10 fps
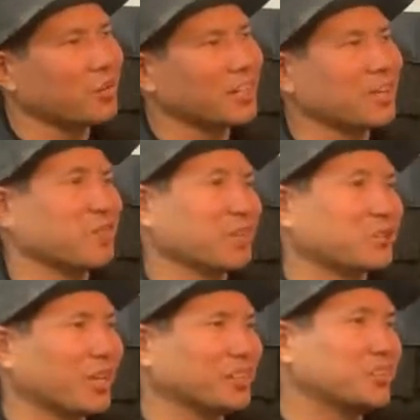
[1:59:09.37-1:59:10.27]
I want to give it a
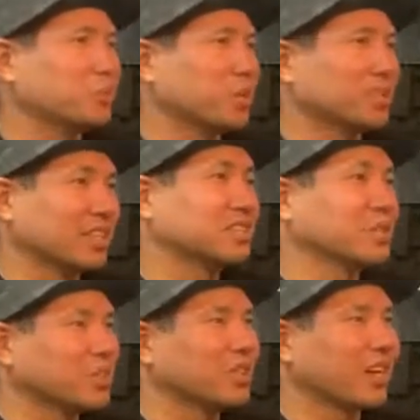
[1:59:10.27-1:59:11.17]
try too because that's
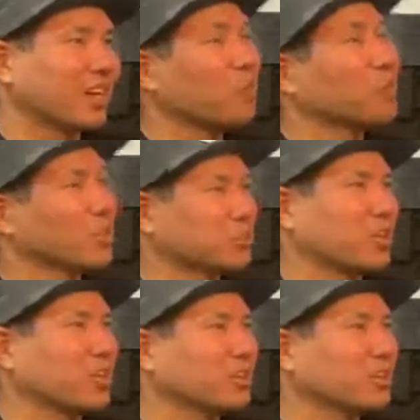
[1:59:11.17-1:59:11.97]
something that I want to try.